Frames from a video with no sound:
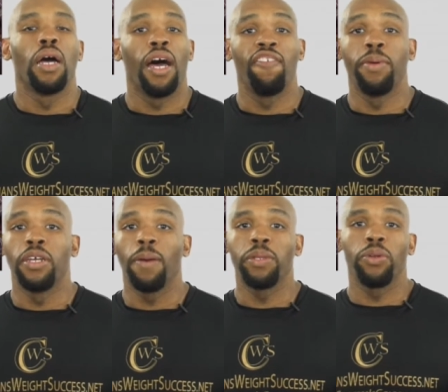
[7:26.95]
I've been
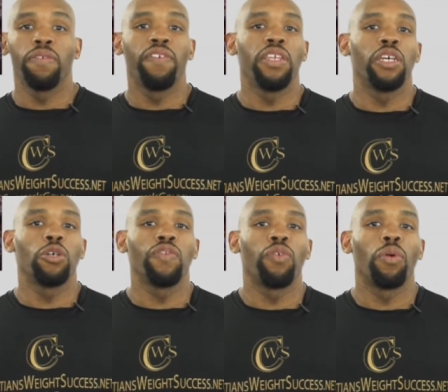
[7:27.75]
uploading
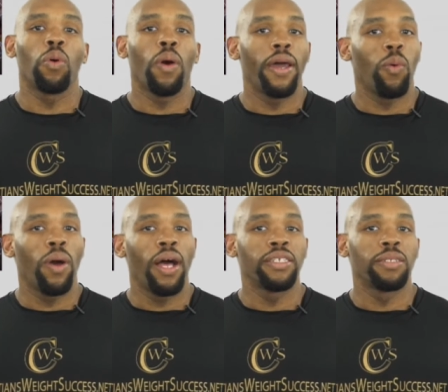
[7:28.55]
videos for quite a
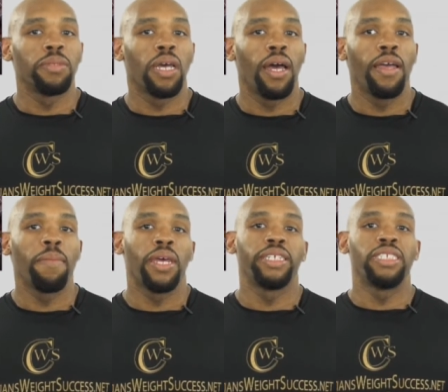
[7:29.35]
while sometime,
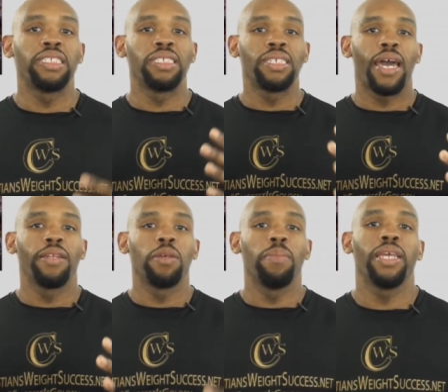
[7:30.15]
and I've just
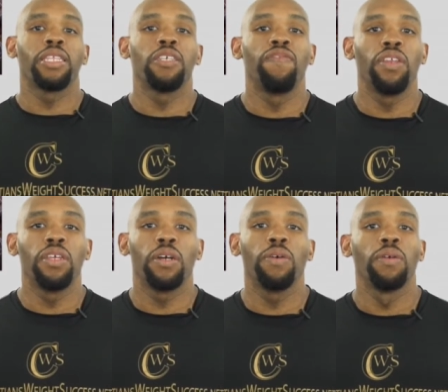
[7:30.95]
decided to make this
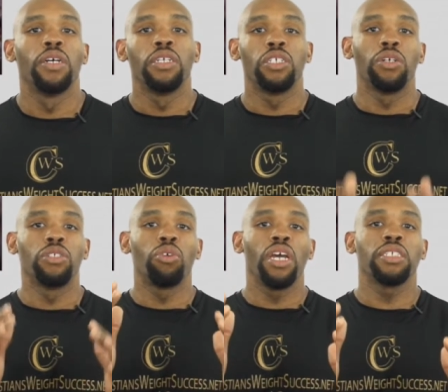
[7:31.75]
video to
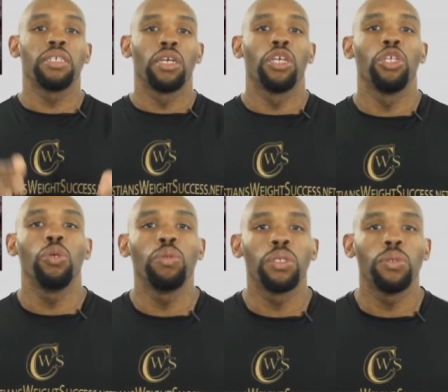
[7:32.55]
address
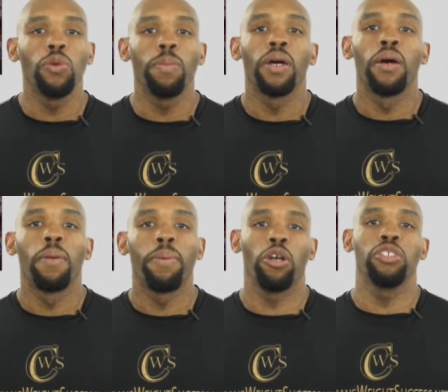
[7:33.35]
YouTube
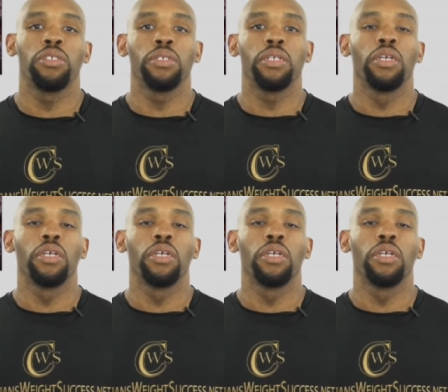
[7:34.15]
personally.